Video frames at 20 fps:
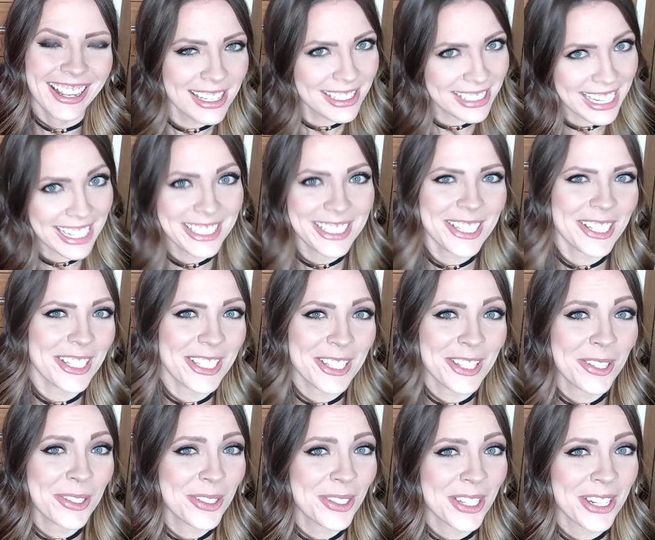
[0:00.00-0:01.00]
Technically
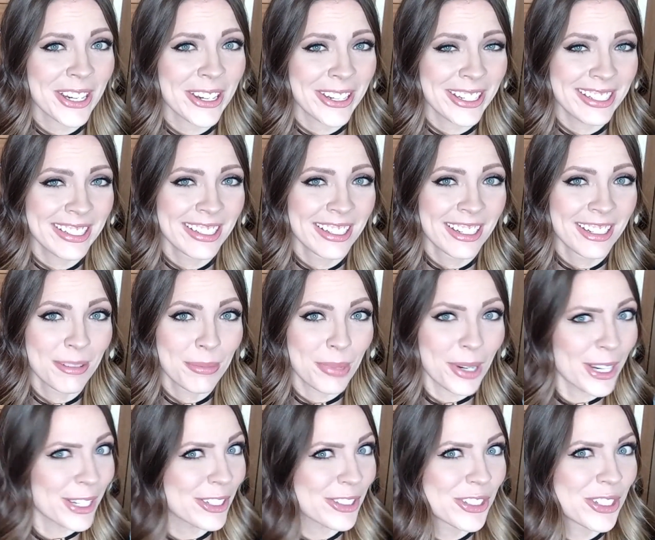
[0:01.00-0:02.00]
those aren't
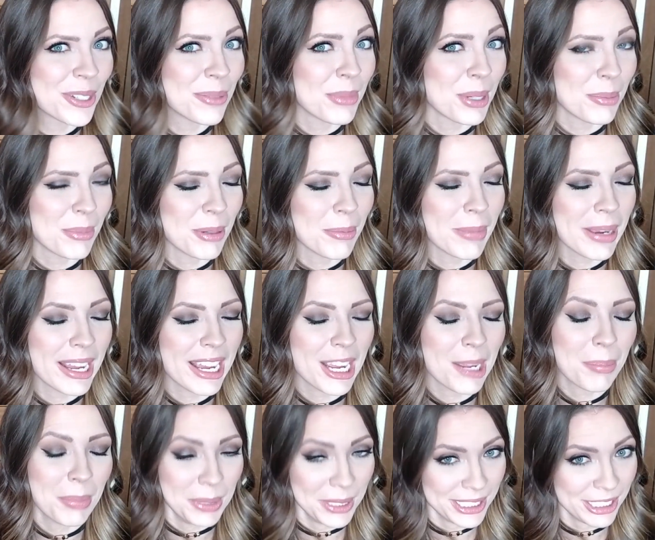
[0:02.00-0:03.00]
products she made me buy,
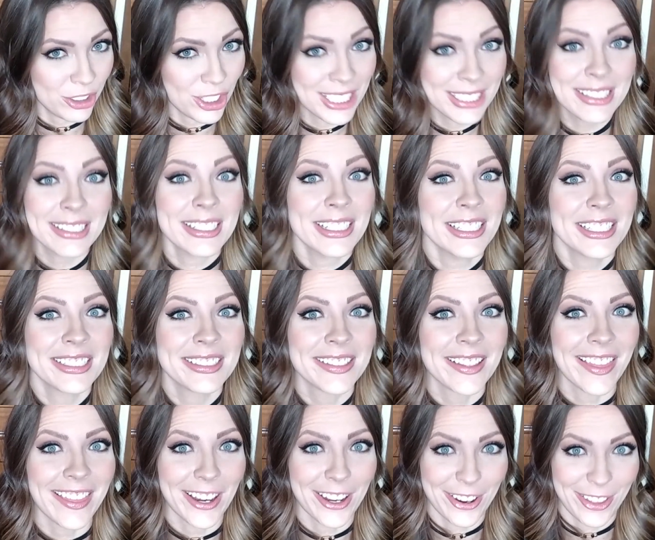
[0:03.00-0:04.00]
but Jessica,
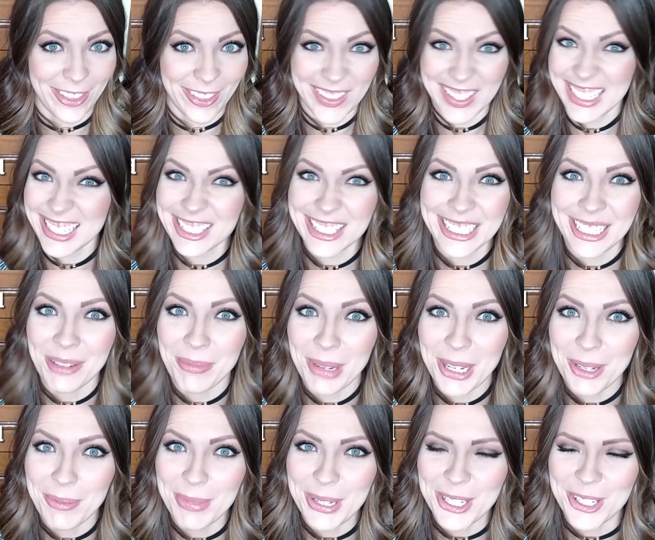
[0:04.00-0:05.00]
they're things you
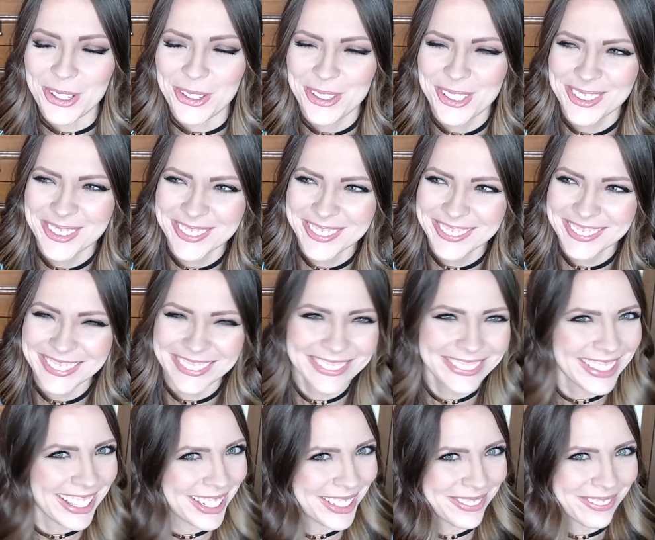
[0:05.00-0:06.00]
made me do.
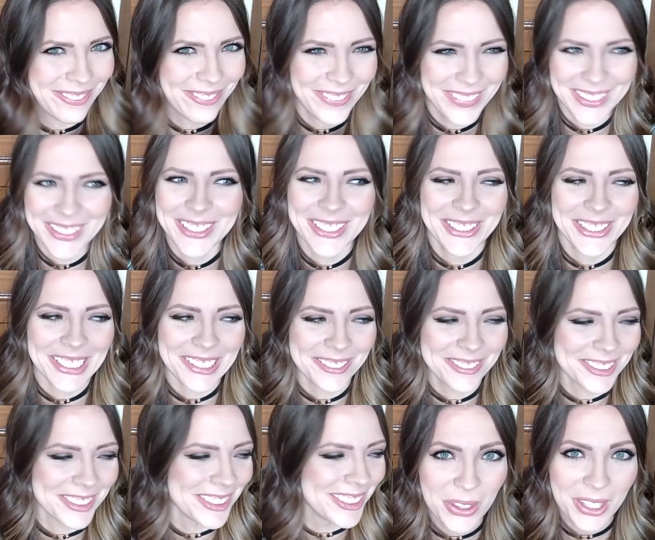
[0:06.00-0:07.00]
And I'm very
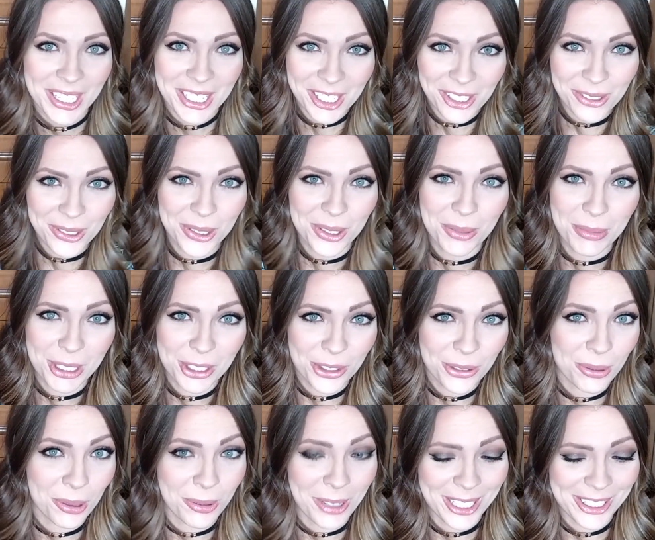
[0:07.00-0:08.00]
grateful. Thank you so much
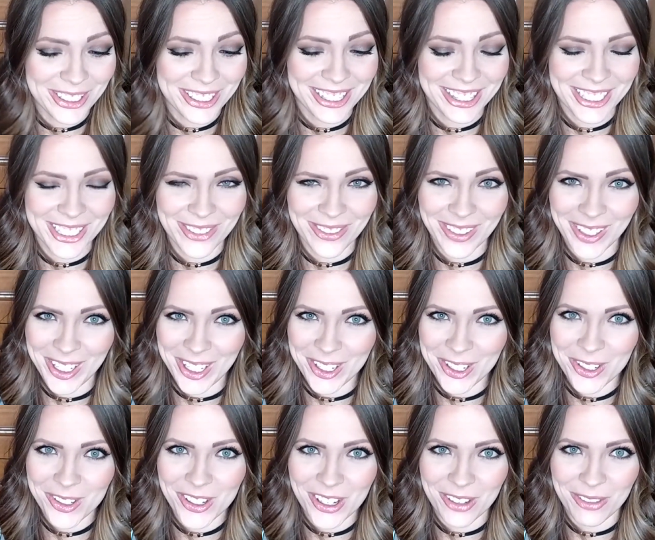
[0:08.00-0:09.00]
for watching this
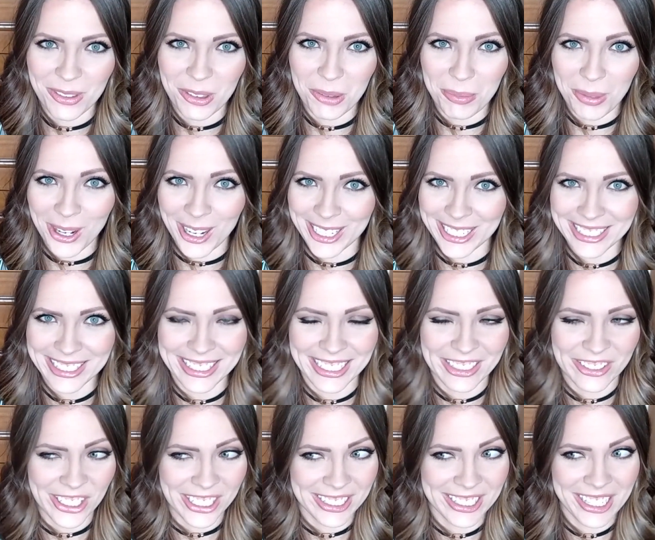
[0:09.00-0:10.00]
video of the products that
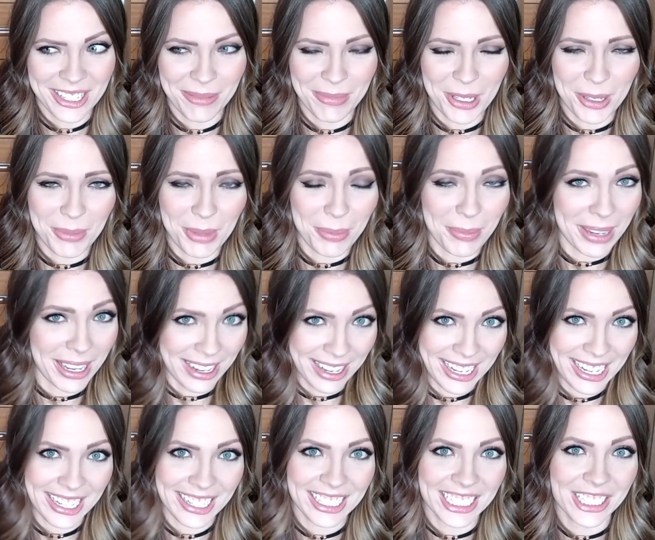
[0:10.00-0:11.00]
Jessica made me
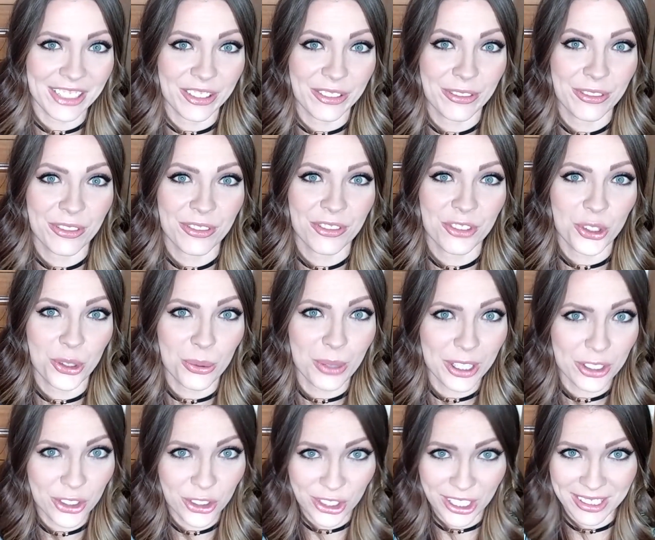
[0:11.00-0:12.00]
buy. If you
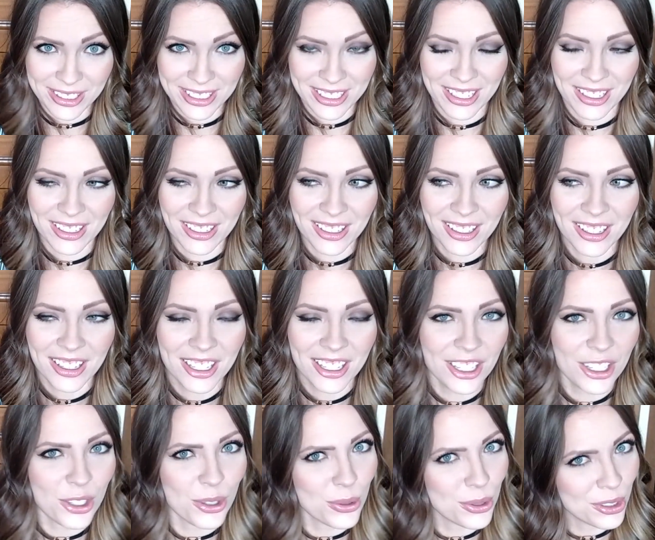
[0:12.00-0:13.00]
watch Jessica,
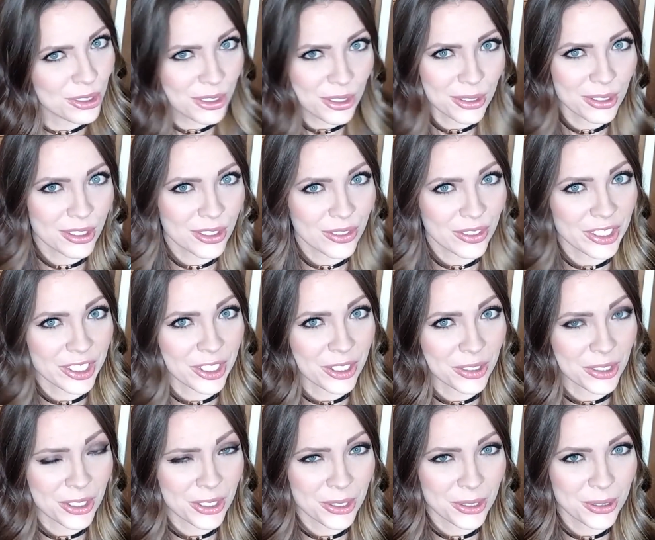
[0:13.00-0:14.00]
you should do this video
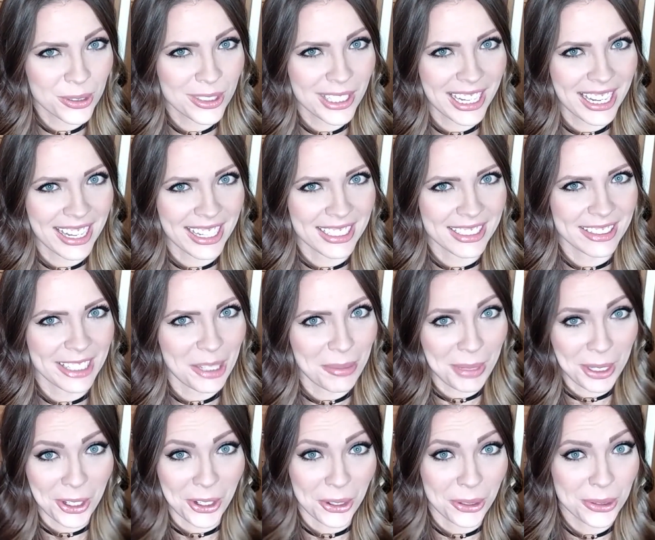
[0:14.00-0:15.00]
too and let me
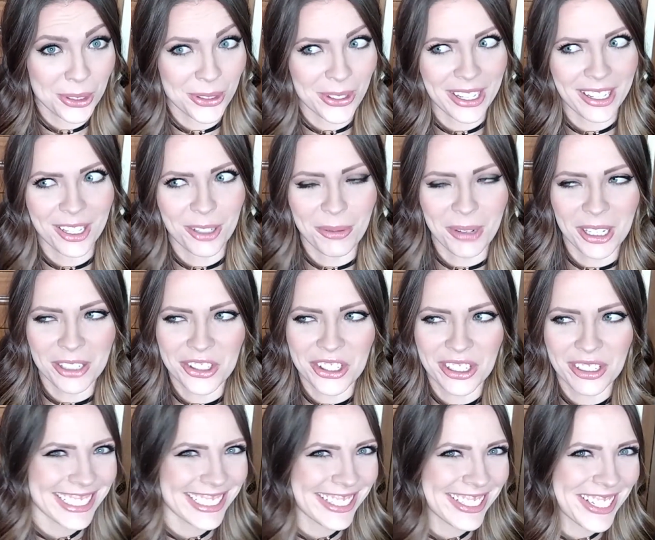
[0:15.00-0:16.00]
know so I can watch
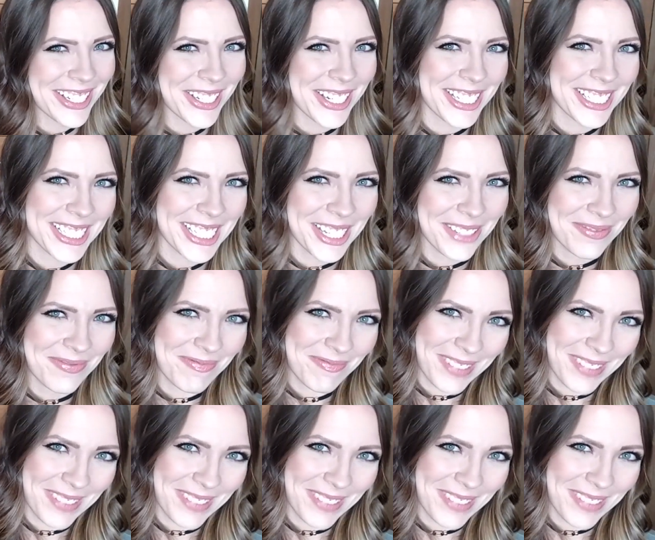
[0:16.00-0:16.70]
it. I'll see you next time.